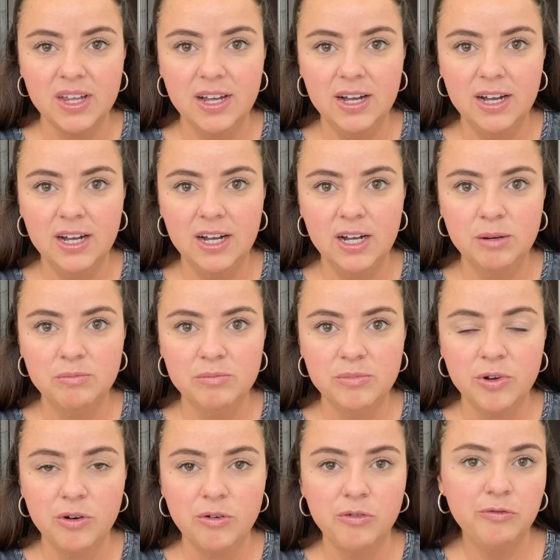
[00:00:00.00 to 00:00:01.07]

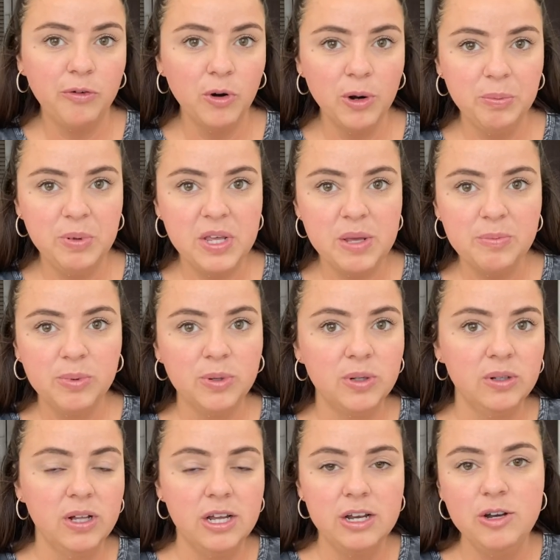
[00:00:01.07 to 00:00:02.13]
4
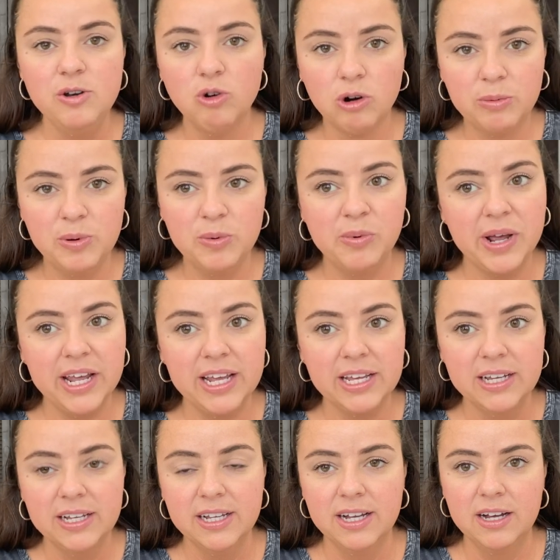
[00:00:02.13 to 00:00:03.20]
people normal weight.
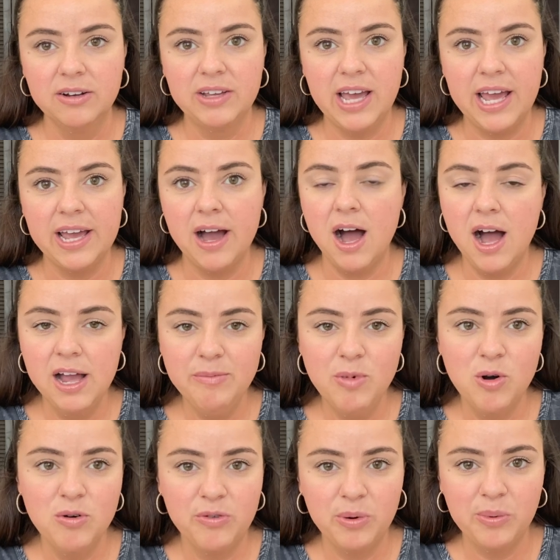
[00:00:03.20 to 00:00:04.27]
Okay, I'm
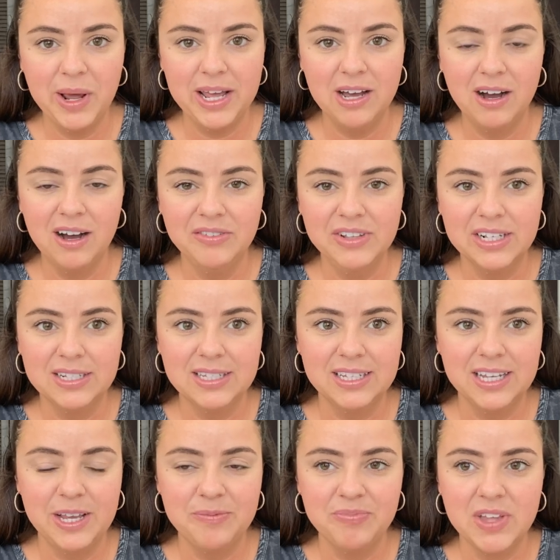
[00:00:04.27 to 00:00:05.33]
overweight,
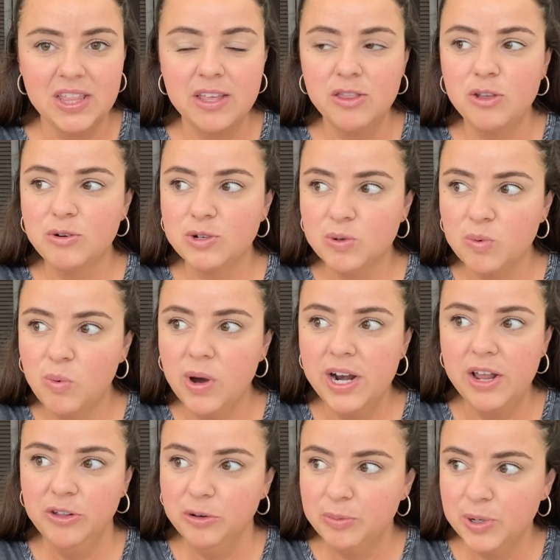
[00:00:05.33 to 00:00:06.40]
obviously. And then there was one
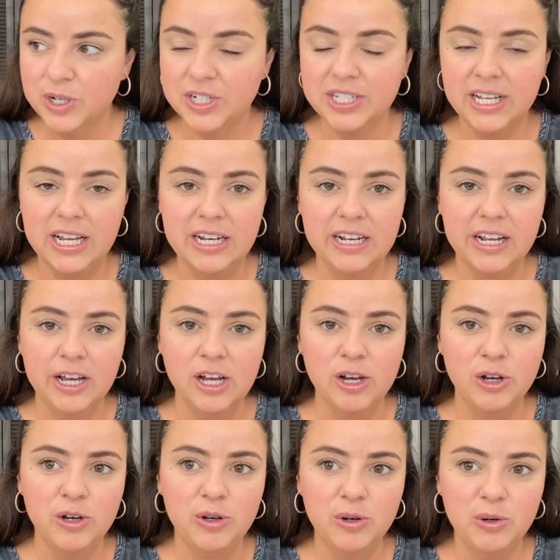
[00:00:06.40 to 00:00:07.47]
other person
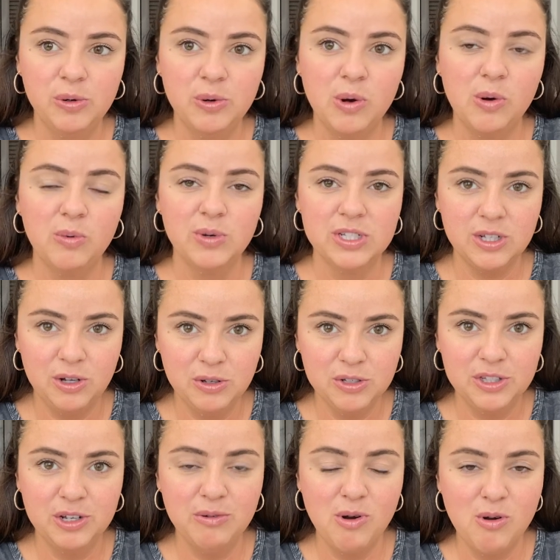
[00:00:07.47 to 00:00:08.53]
who was
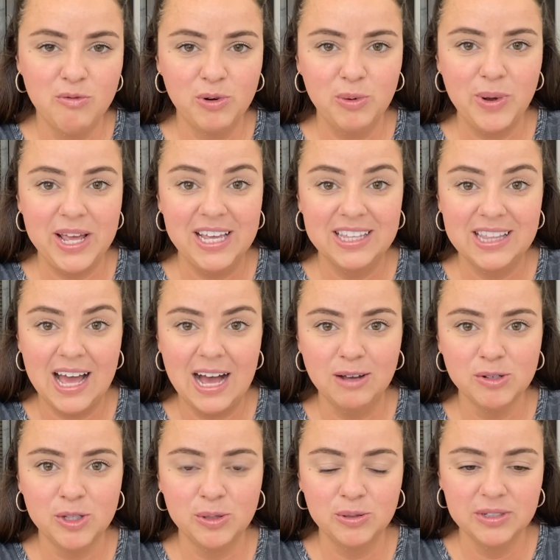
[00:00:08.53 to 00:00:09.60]
also overweight in the
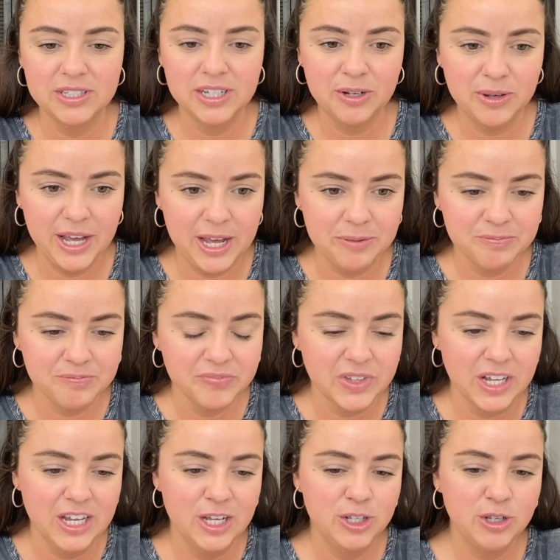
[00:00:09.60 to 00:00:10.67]
household, okay?
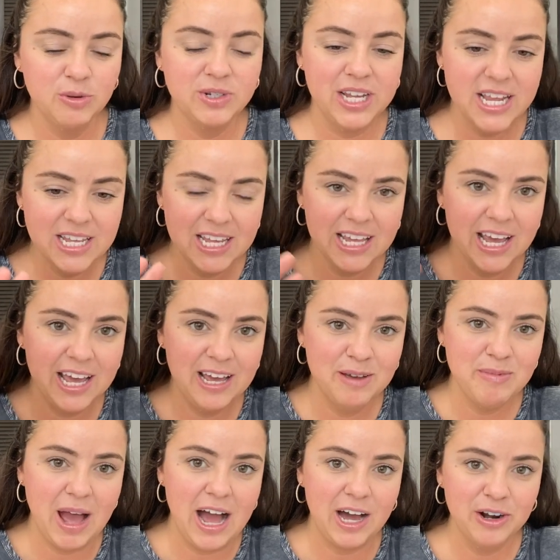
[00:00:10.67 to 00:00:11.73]
So taking
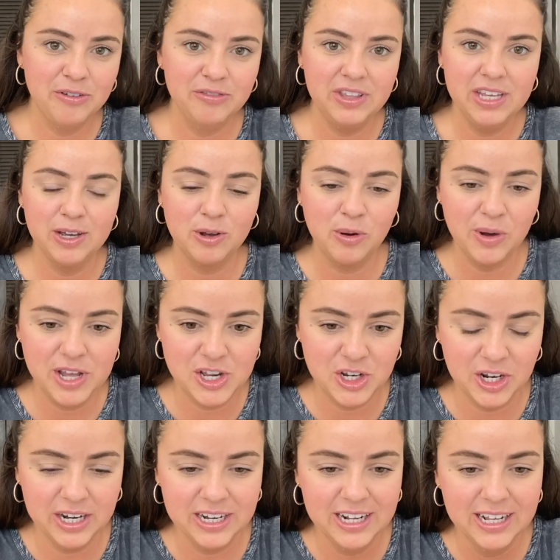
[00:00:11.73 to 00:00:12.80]
him out of the
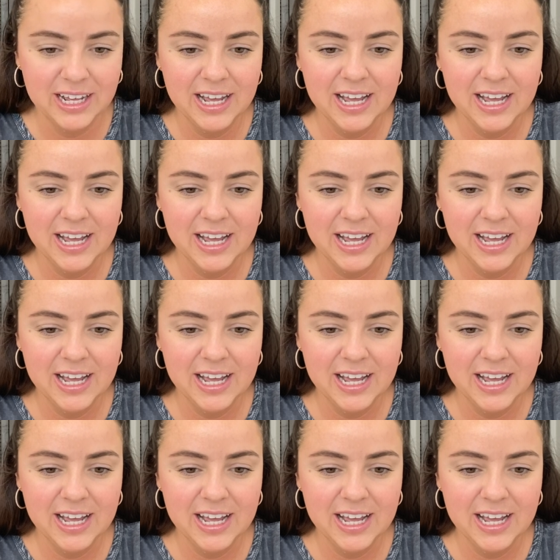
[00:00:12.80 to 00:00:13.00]
equation,